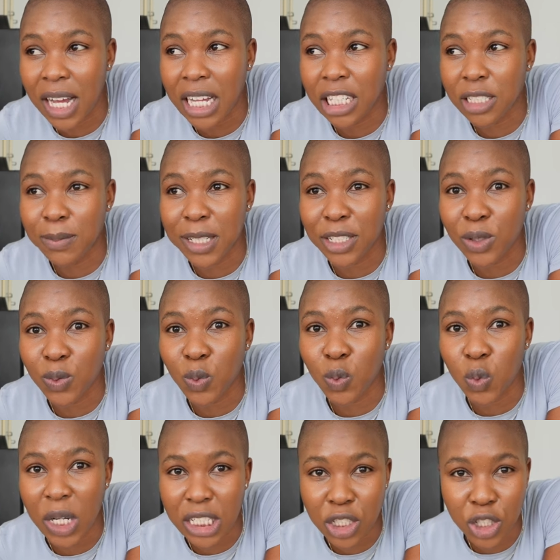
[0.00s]
I spent
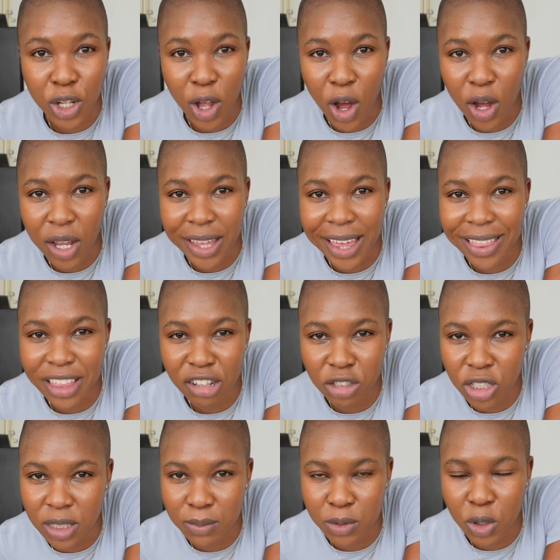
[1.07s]
way too long in the
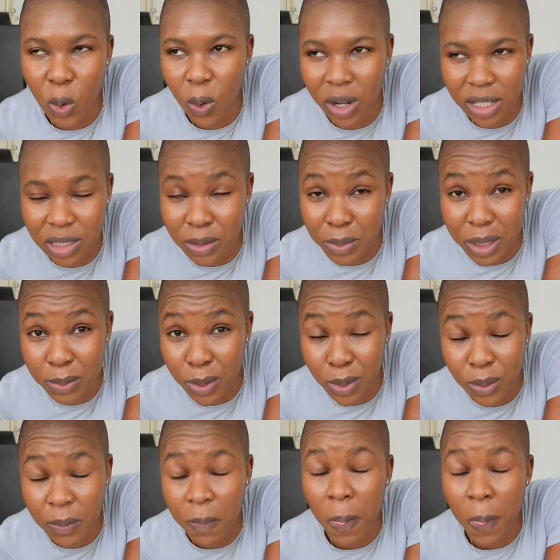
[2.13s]
gym talking to people